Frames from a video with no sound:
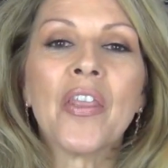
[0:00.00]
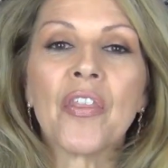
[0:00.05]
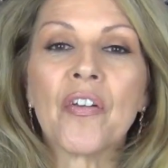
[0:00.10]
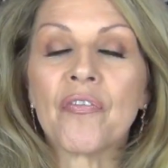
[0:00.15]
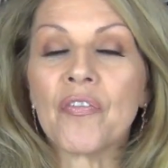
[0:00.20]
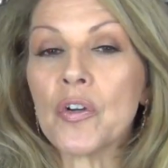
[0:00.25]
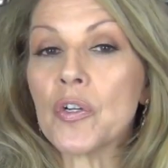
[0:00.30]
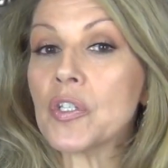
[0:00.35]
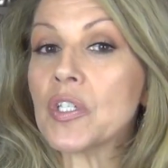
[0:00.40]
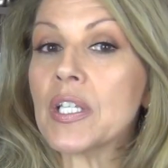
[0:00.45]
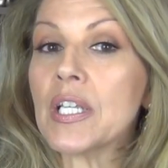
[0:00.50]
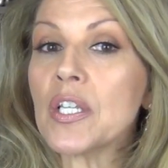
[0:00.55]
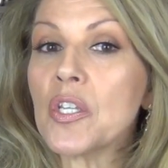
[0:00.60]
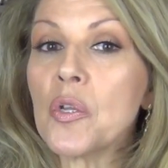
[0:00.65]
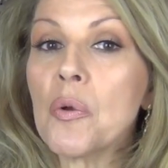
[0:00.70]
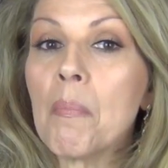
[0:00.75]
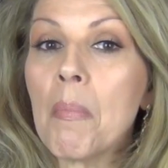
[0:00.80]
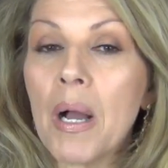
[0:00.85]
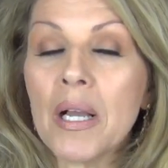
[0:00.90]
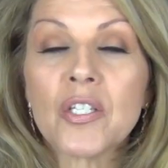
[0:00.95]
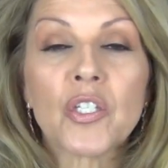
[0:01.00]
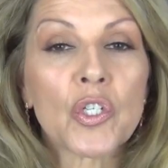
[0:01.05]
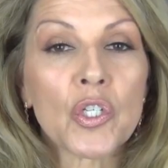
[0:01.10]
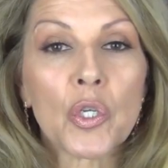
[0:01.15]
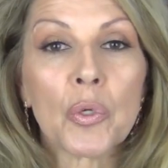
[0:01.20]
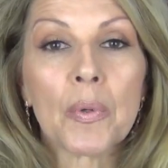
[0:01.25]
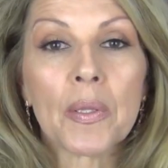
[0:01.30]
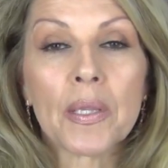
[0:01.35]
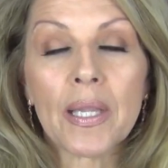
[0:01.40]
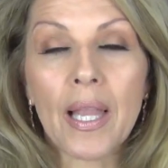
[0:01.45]
The first thing you must
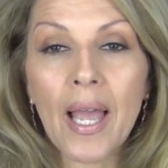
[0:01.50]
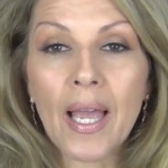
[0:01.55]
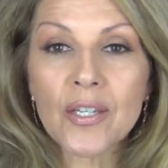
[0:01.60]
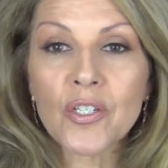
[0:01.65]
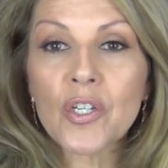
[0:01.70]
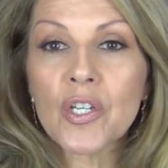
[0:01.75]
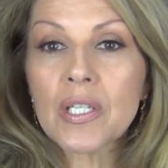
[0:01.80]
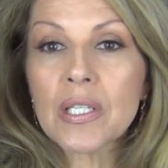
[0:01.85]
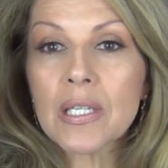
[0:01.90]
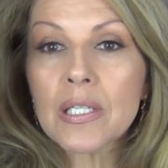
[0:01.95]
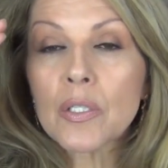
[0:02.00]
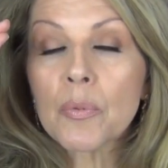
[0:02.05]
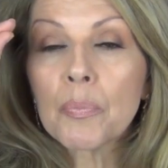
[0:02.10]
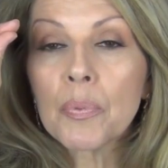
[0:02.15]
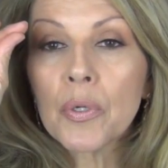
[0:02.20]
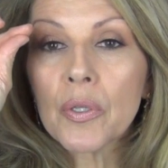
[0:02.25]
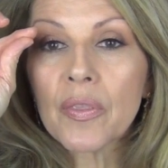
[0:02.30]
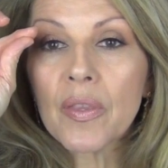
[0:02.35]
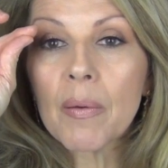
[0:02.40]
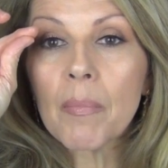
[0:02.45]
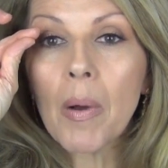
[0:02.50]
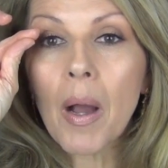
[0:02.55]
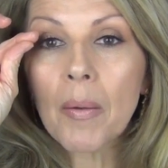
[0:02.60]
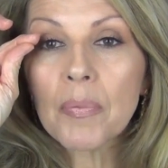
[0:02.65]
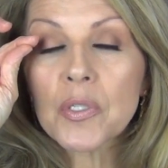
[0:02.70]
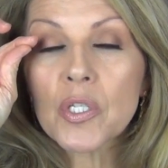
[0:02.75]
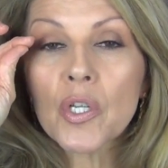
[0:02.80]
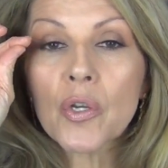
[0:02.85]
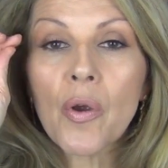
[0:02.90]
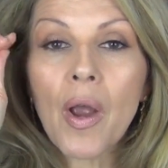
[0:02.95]
do with lashes is to put them
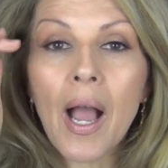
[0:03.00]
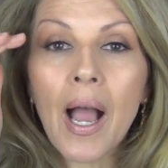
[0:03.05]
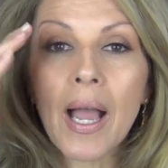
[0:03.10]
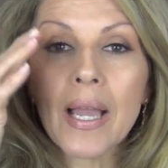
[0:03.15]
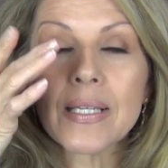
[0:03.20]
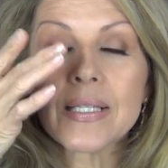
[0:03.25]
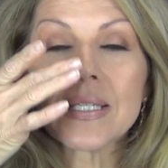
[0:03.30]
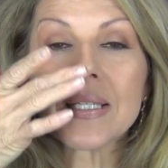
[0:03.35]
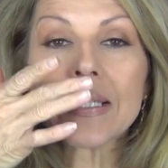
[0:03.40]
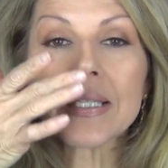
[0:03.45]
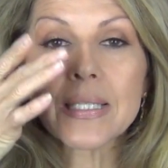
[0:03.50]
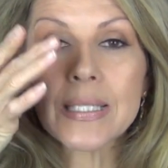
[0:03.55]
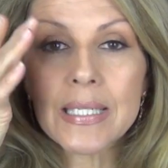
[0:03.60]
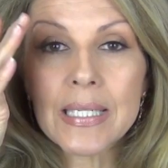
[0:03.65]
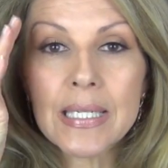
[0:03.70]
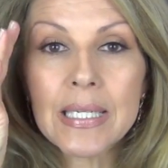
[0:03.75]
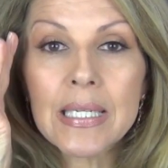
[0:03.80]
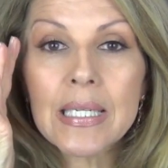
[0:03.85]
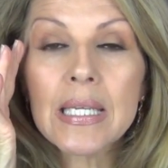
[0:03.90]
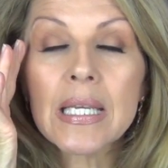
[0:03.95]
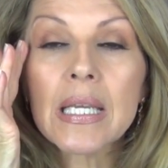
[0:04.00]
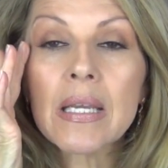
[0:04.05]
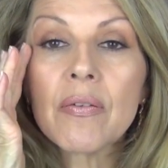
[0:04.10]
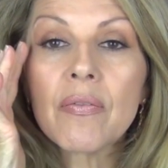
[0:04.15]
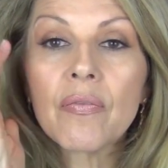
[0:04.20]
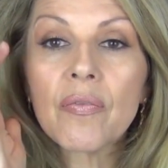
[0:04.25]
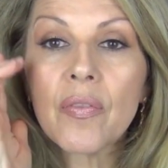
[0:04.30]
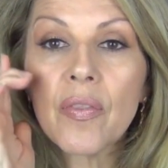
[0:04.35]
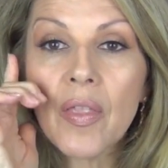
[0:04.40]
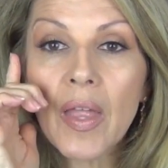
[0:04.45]
up to your eye to see
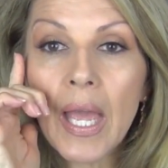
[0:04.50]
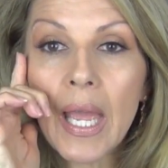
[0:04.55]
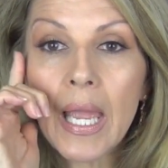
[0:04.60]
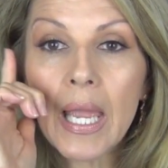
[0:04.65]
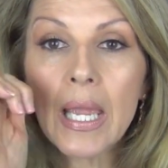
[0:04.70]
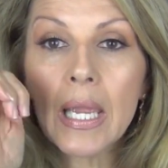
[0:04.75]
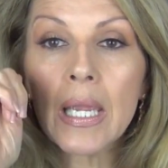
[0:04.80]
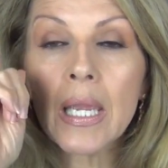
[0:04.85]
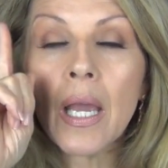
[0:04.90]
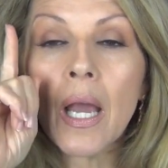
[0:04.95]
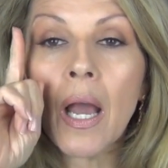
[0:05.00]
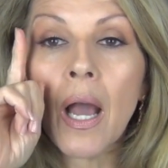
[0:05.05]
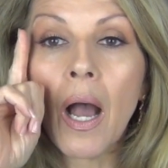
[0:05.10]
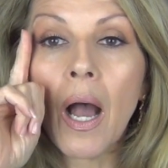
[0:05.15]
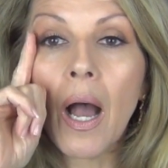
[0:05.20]
if they